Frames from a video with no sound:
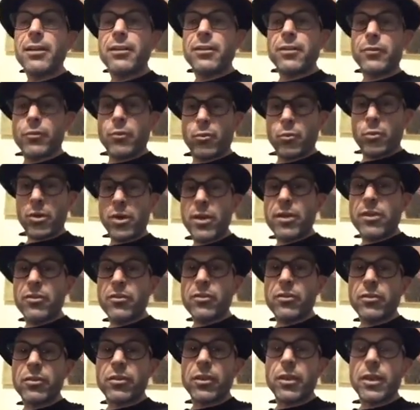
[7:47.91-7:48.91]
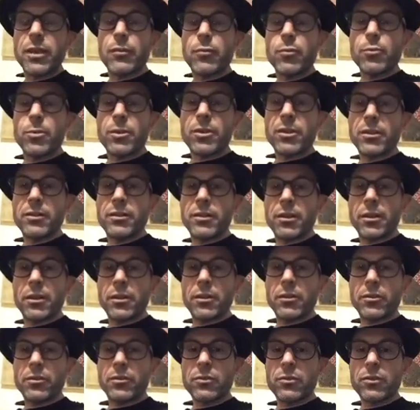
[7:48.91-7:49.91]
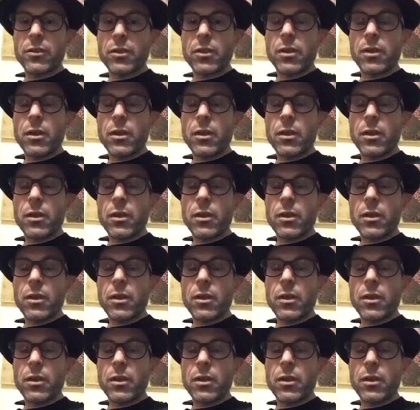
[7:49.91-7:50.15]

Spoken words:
different ways, and everybody does.